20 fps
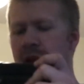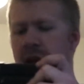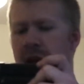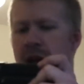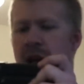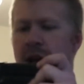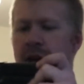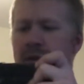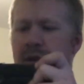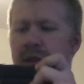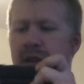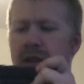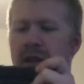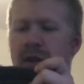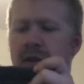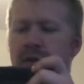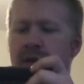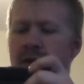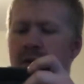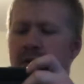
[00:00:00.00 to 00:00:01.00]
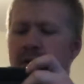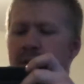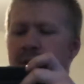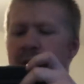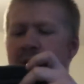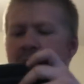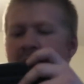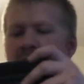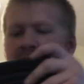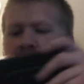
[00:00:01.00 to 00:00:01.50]
I really don't know, to be
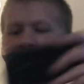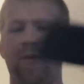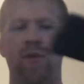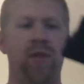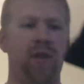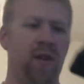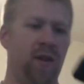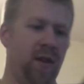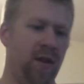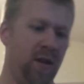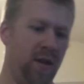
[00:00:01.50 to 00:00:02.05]
honest with you.